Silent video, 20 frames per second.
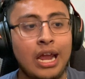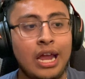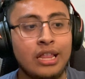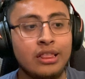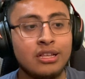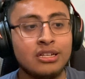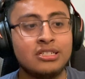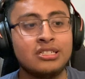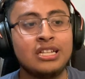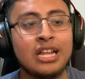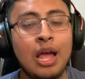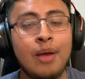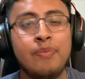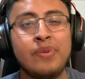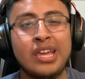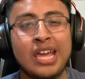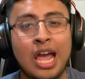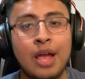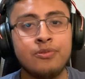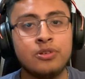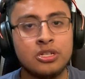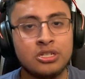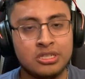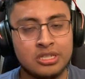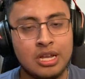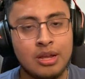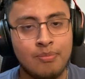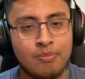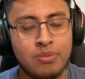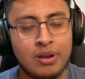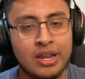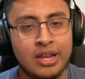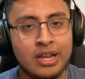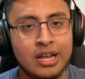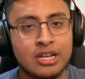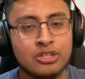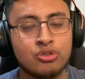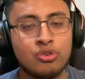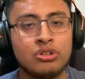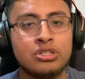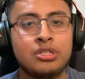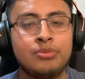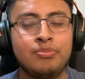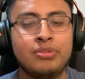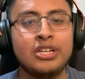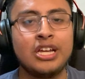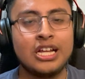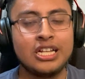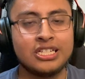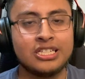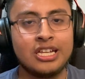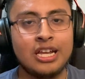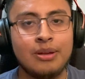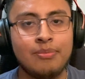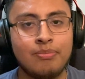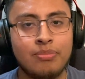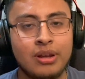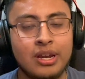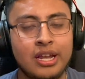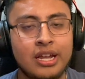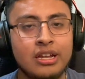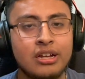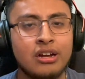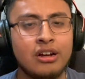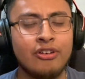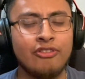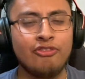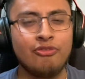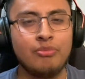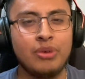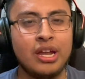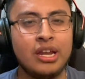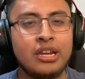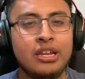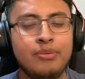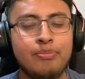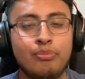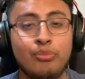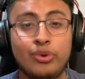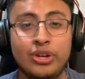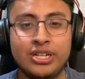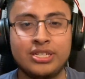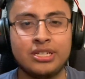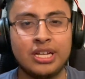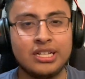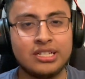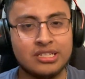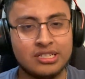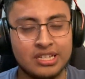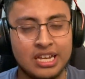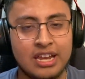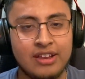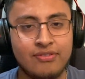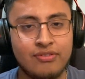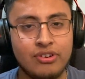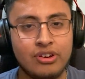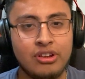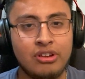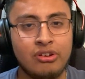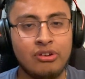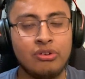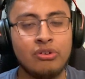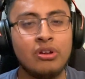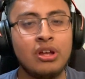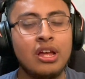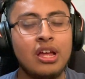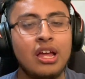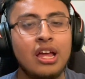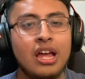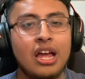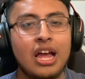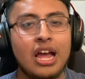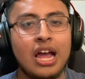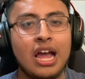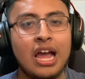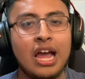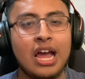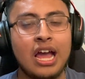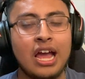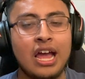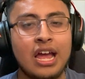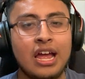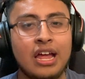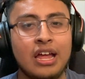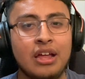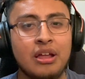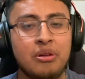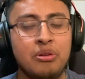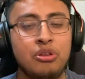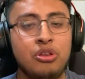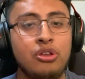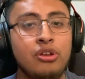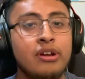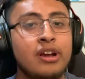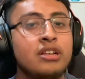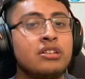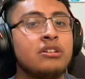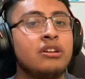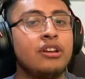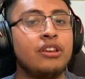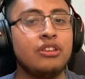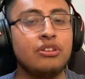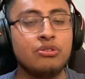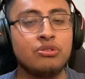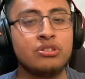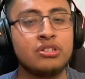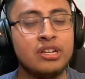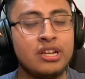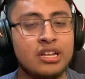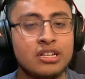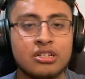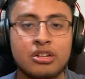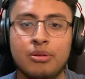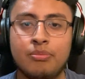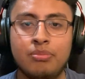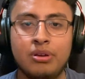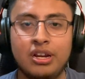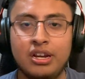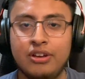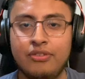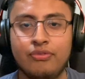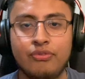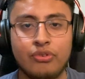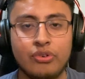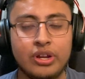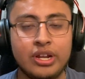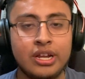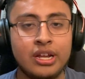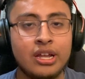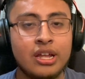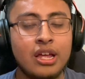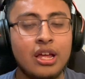In the Snap Captions template is going to be a template of many presets saved for you, and you guys could use it. It's completely free.